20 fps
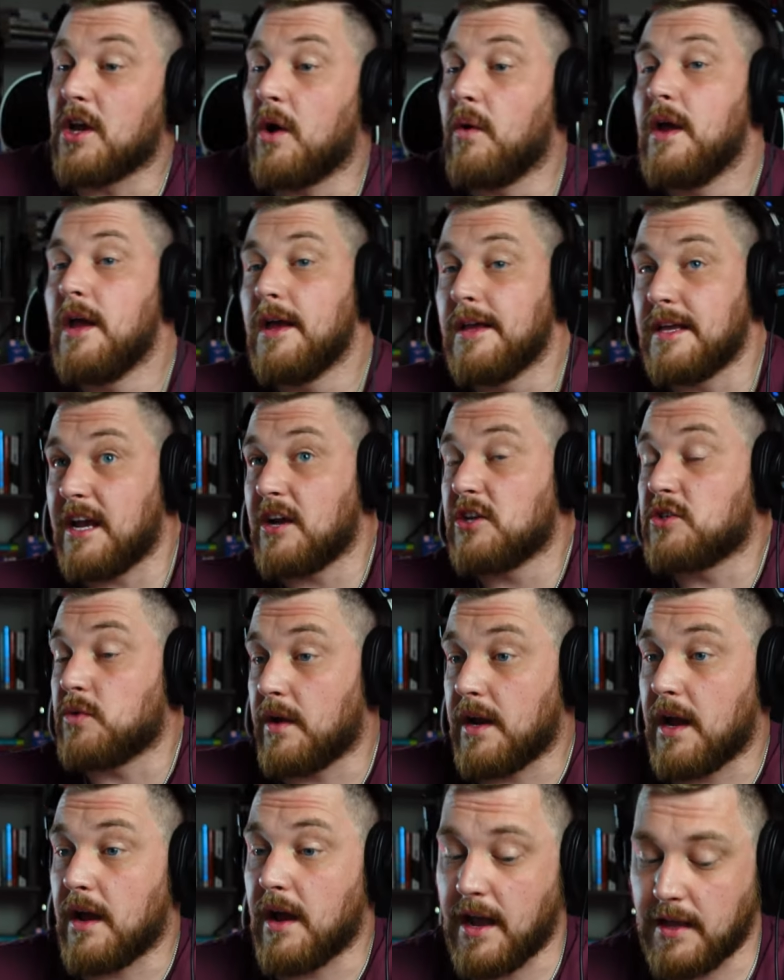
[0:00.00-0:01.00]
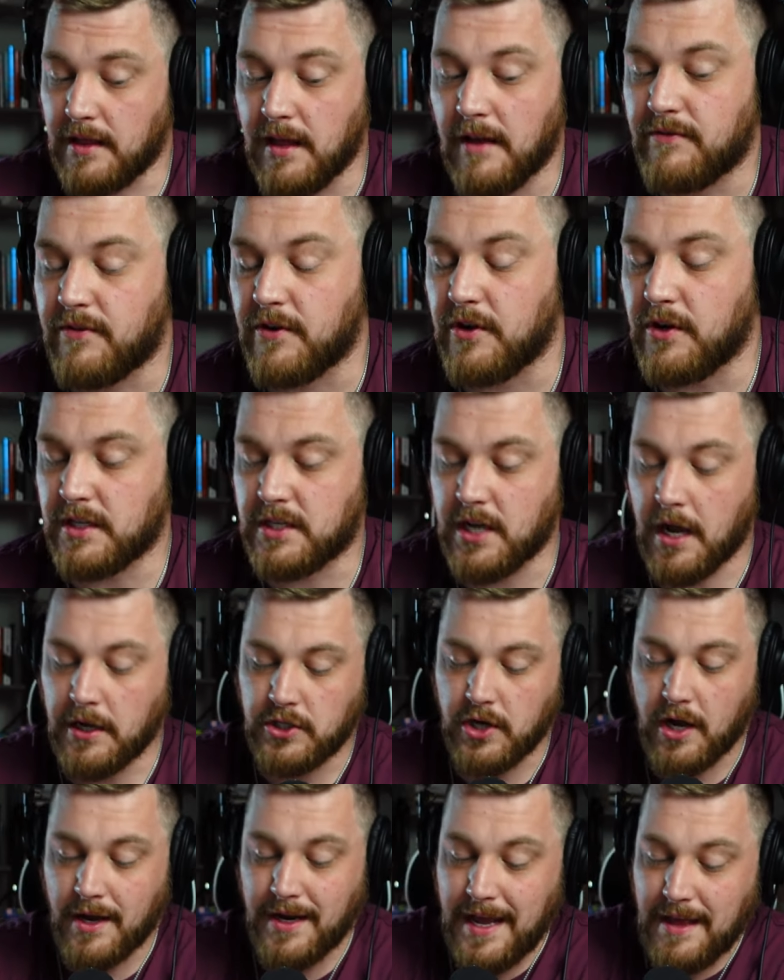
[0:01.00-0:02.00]
so here's one I, I'd love for you to
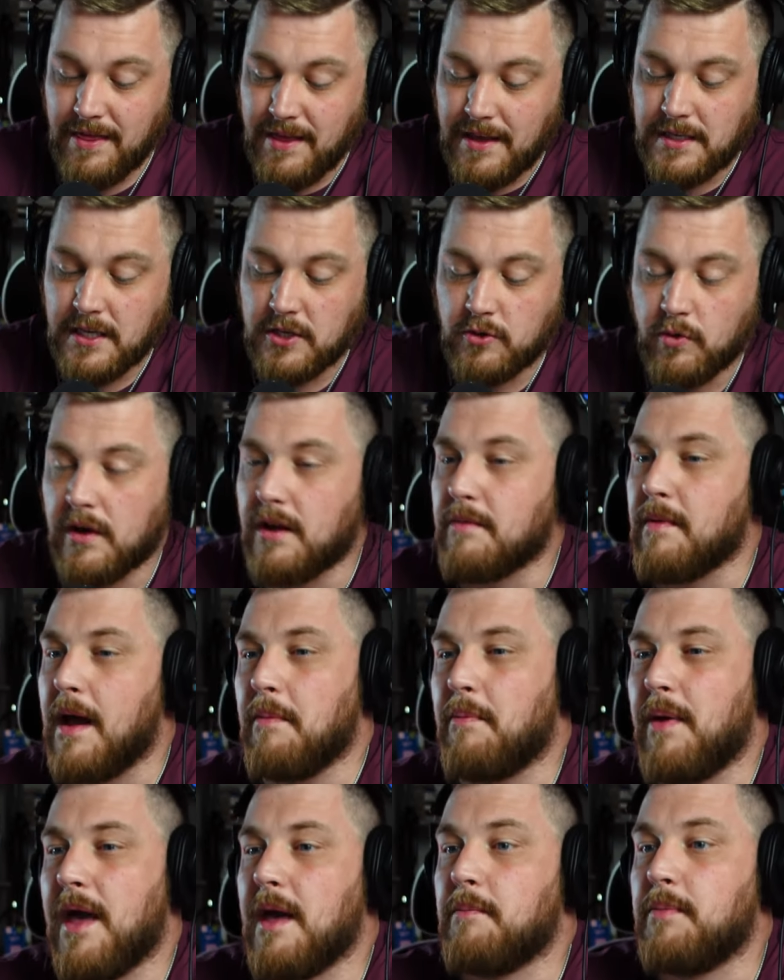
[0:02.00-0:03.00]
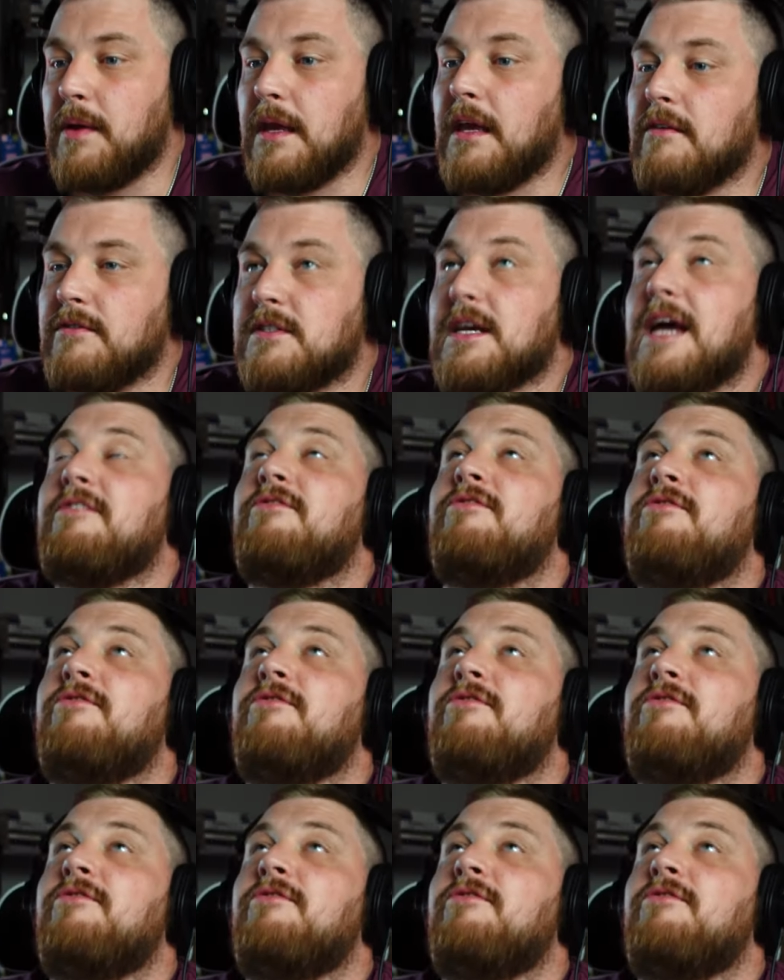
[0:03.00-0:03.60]
touch on. And this is one of my pet peeves. I